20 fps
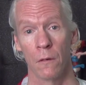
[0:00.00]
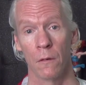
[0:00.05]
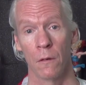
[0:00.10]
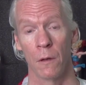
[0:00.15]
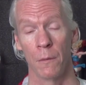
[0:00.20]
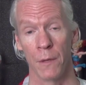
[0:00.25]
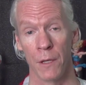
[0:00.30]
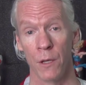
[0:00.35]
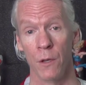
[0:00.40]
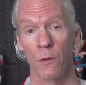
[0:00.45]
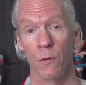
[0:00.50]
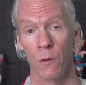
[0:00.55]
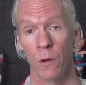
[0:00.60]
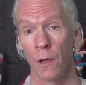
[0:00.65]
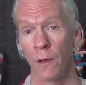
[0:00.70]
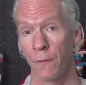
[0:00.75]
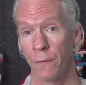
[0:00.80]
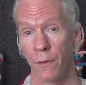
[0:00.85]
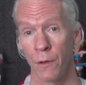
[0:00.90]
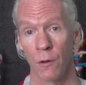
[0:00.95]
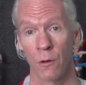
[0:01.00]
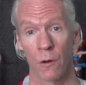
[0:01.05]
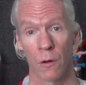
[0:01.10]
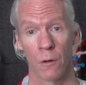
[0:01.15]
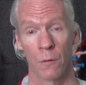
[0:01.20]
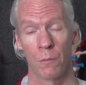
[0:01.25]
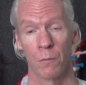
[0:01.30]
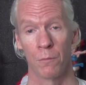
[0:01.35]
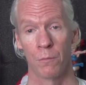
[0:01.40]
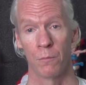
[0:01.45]
I mean, if
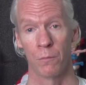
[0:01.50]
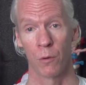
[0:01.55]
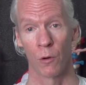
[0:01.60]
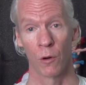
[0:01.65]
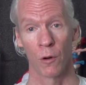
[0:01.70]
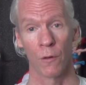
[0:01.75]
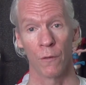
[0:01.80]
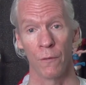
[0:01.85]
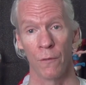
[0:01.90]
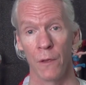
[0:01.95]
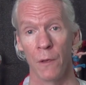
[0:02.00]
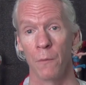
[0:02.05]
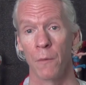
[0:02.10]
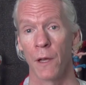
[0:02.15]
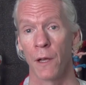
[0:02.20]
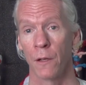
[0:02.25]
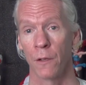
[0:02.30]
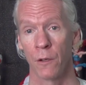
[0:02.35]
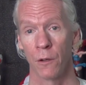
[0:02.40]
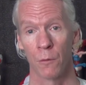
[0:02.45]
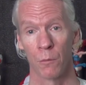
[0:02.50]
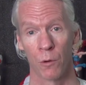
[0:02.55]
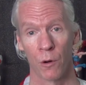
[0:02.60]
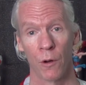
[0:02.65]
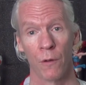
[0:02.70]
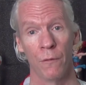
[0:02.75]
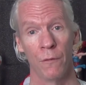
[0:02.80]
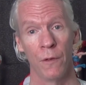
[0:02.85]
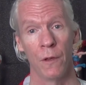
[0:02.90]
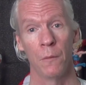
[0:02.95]
you're born female, you're
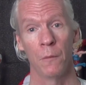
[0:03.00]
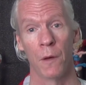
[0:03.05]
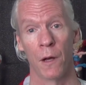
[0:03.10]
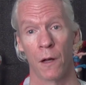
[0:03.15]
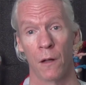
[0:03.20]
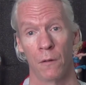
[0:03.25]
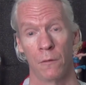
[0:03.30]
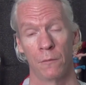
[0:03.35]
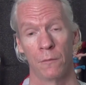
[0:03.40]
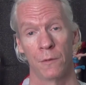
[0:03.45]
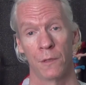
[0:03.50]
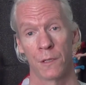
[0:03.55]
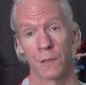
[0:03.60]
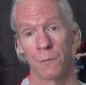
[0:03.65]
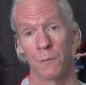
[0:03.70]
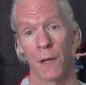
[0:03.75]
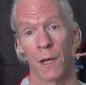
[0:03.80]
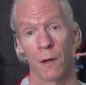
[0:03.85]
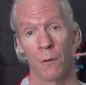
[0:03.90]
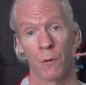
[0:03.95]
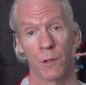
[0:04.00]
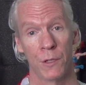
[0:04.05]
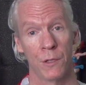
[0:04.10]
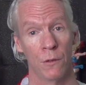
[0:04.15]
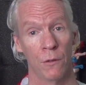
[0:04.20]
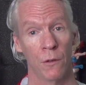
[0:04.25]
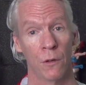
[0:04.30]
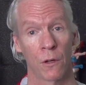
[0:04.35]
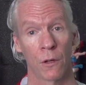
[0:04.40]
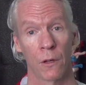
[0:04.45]
born female. Doesn't matter what
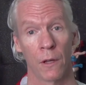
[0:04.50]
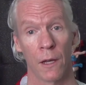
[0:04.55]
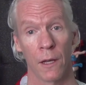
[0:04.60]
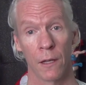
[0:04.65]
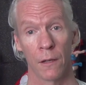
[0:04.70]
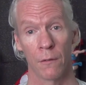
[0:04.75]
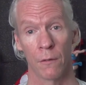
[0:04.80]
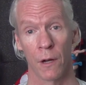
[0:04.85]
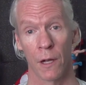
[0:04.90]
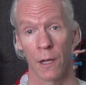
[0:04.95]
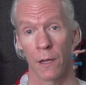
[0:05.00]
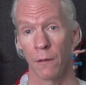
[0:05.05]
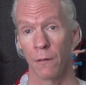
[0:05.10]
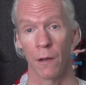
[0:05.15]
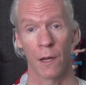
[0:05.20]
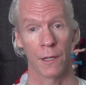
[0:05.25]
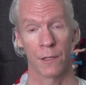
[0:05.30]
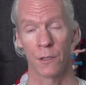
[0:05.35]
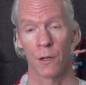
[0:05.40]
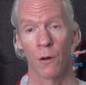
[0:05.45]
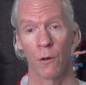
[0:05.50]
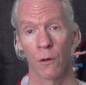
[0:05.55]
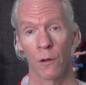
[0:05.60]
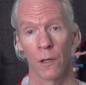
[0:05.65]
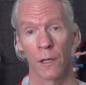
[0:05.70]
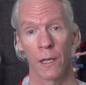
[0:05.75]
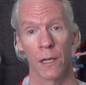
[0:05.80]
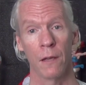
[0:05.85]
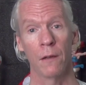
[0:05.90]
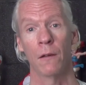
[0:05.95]
you look like, right?
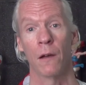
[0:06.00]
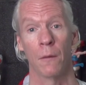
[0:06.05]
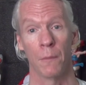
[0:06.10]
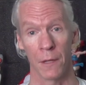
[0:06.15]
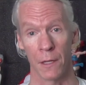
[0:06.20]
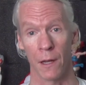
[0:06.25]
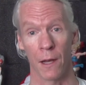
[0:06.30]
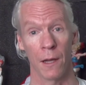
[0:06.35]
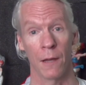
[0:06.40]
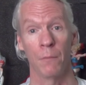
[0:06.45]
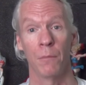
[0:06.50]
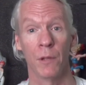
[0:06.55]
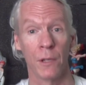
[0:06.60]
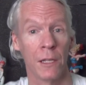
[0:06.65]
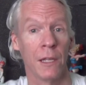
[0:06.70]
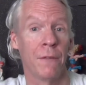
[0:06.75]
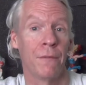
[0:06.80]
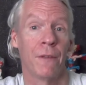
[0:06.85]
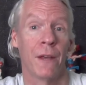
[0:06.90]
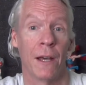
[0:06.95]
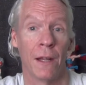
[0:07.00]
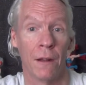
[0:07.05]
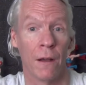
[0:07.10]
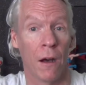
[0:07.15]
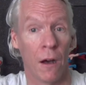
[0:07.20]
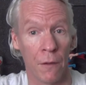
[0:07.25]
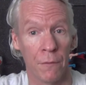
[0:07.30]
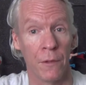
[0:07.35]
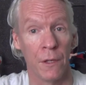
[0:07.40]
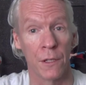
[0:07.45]
I mean, I believe that,
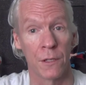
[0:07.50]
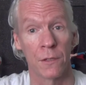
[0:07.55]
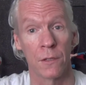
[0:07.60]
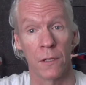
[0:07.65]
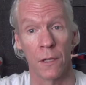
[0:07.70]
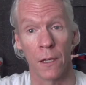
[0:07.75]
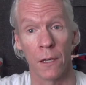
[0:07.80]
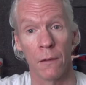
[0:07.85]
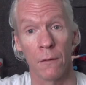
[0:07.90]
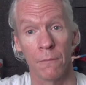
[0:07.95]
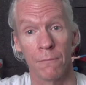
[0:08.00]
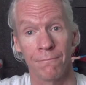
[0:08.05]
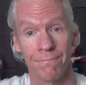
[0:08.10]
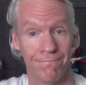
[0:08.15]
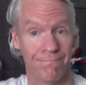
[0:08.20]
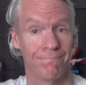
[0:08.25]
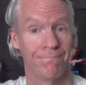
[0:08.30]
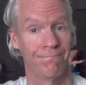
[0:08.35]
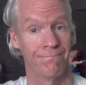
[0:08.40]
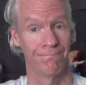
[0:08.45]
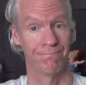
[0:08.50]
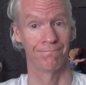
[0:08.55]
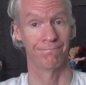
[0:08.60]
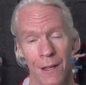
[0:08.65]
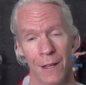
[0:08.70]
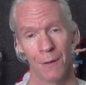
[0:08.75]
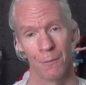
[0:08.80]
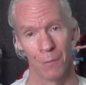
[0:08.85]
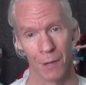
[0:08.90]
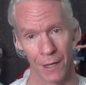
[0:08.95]
obviously.
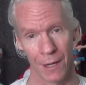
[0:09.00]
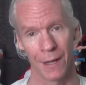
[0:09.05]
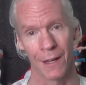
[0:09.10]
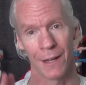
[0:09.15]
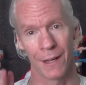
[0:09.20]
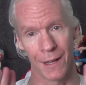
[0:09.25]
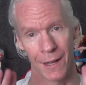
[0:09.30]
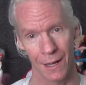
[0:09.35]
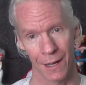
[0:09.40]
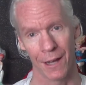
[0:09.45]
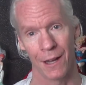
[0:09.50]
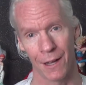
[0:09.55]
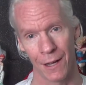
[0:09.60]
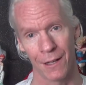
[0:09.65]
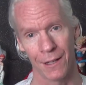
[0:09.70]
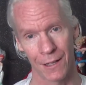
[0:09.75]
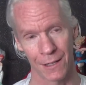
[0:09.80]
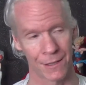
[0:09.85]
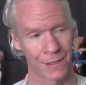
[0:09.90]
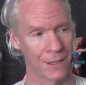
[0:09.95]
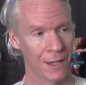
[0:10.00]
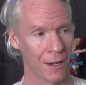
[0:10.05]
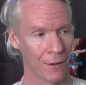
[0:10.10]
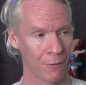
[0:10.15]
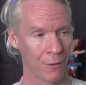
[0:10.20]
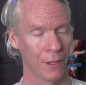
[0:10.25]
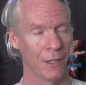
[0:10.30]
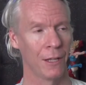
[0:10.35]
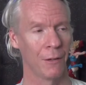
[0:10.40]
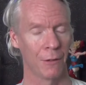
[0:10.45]
But that's not
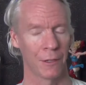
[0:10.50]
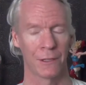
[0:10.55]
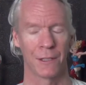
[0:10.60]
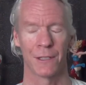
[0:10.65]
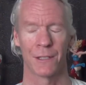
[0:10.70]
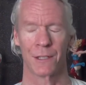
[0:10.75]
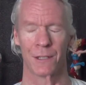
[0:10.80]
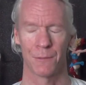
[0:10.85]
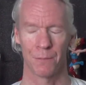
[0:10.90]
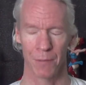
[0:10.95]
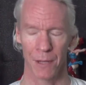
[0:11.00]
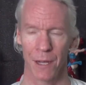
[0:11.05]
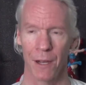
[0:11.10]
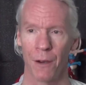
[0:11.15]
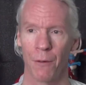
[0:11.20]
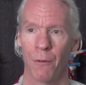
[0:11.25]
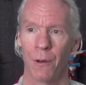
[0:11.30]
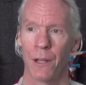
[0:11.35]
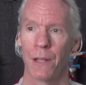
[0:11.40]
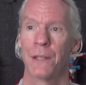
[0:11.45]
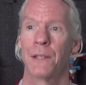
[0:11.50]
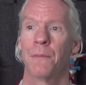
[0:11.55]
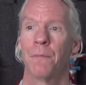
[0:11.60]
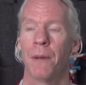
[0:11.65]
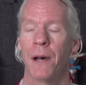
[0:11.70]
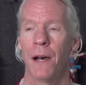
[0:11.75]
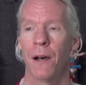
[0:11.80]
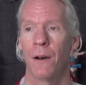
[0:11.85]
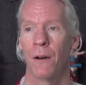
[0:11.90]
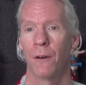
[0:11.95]
really what this is about. What it's
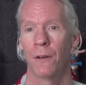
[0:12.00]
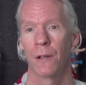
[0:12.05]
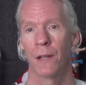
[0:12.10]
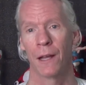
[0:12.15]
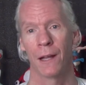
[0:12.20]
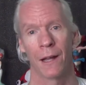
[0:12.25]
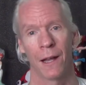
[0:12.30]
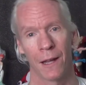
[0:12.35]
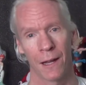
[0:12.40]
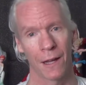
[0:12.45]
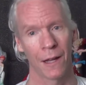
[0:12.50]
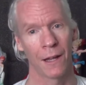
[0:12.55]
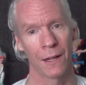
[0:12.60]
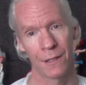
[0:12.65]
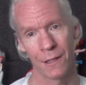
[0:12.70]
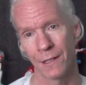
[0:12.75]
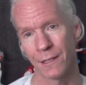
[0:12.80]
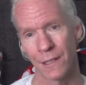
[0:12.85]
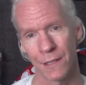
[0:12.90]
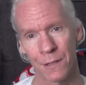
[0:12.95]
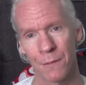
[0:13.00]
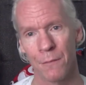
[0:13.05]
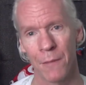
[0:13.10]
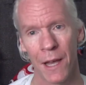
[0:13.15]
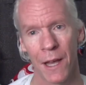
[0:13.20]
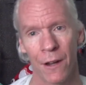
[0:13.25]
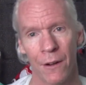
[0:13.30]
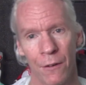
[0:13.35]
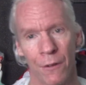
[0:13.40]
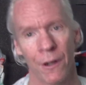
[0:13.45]
about, and it doesn't
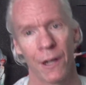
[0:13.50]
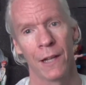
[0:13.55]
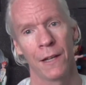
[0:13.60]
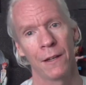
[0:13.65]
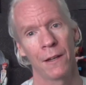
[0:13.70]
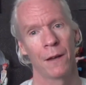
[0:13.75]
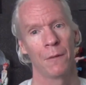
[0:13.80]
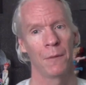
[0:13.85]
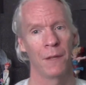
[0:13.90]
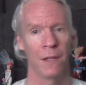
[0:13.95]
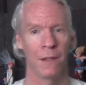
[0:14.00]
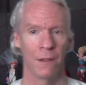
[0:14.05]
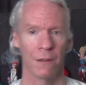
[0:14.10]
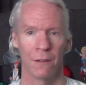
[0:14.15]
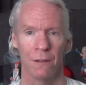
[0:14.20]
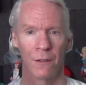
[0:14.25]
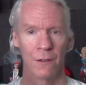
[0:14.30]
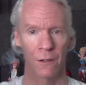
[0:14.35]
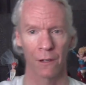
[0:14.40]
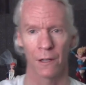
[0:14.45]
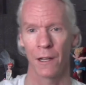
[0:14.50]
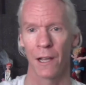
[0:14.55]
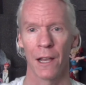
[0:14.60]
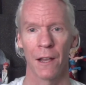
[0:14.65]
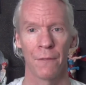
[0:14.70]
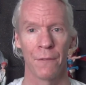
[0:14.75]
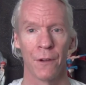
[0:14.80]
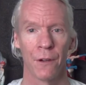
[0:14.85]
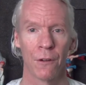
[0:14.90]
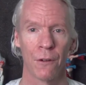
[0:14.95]
matter, right? I mean, you're going to
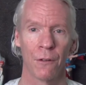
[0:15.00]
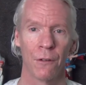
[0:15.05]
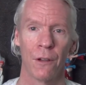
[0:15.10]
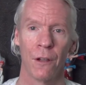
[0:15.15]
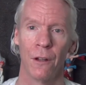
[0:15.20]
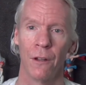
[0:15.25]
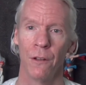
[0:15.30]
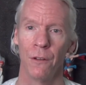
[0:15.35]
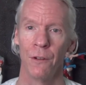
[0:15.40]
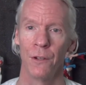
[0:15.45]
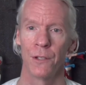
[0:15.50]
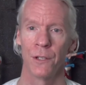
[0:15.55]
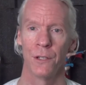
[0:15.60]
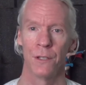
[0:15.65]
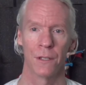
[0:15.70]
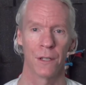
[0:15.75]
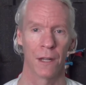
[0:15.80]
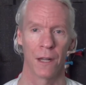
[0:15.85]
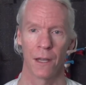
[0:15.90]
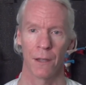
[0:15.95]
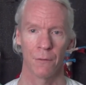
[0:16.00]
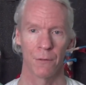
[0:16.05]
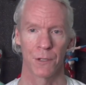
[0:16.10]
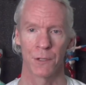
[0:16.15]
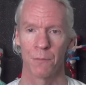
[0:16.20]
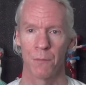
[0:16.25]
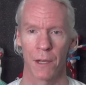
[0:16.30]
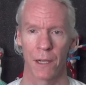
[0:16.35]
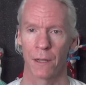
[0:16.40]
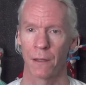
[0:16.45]
have your own conclusions, and I
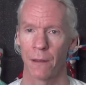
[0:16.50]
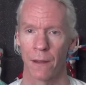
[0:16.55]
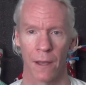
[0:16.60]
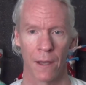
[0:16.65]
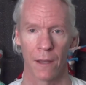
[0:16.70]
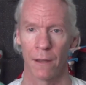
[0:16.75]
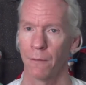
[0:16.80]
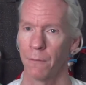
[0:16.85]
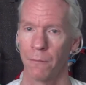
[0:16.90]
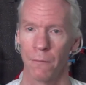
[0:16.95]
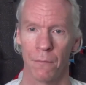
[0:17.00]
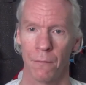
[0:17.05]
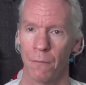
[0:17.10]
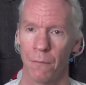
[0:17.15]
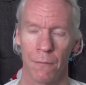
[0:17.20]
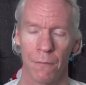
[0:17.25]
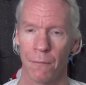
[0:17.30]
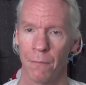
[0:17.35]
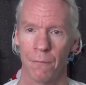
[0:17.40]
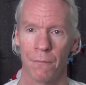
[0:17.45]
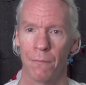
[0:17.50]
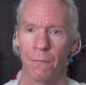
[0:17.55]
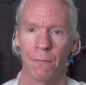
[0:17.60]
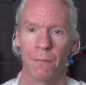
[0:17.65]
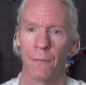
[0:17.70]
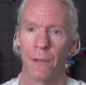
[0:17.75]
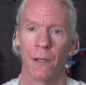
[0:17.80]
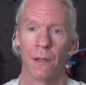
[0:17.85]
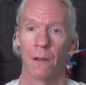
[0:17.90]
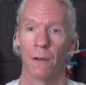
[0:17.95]
respect that.
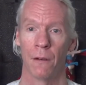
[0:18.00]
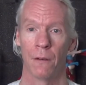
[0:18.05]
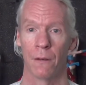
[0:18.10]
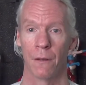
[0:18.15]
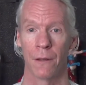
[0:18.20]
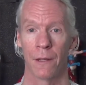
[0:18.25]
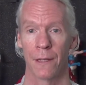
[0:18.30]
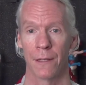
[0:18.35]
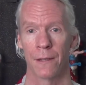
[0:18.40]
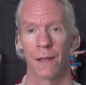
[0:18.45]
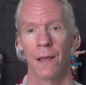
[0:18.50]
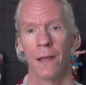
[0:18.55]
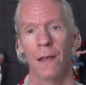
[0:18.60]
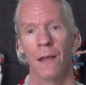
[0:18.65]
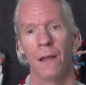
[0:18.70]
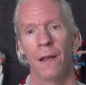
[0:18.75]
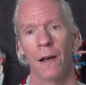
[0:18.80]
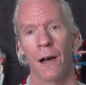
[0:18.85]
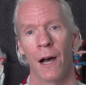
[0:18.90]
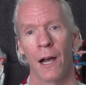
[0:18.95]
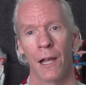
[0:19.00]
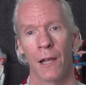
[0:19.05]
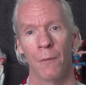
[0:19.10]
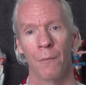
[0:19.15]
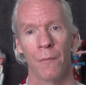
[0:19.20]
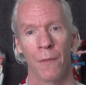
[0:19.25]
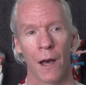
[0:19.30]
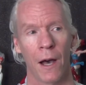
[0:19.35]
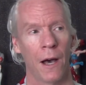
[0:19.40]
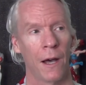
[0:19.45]
You know, that I
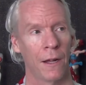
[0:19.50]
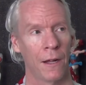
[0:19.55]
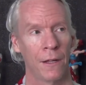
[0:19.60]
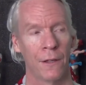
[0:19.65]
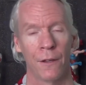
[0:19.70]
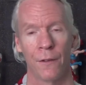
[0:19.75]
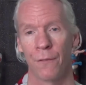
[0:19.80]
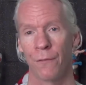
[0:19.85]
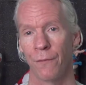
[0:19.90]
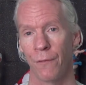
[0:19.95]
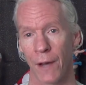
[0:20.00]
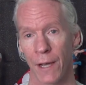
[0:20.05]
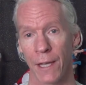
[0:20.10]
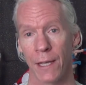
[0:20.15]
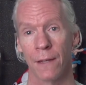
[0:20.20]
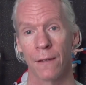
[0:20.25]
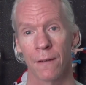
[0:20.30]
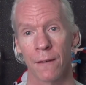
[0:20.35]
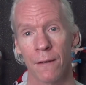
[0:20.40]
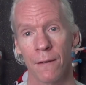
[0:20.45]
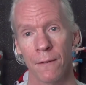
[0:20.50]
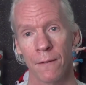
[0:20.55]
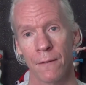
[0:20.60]
am not on the fight.